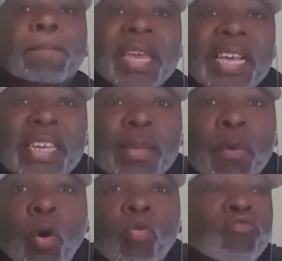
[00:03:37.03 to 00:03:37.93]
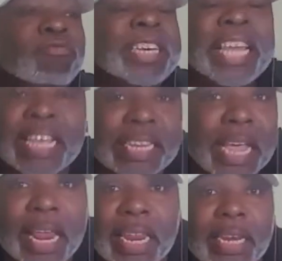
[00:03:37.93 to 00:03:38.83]
Beast Mode
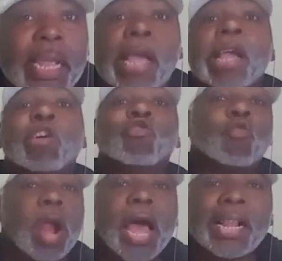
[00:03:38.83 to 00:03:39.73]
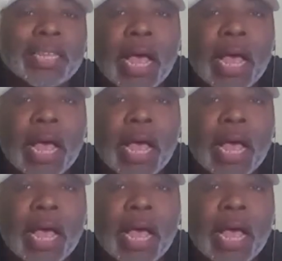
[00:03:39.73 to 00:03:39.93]
Detailing, Grind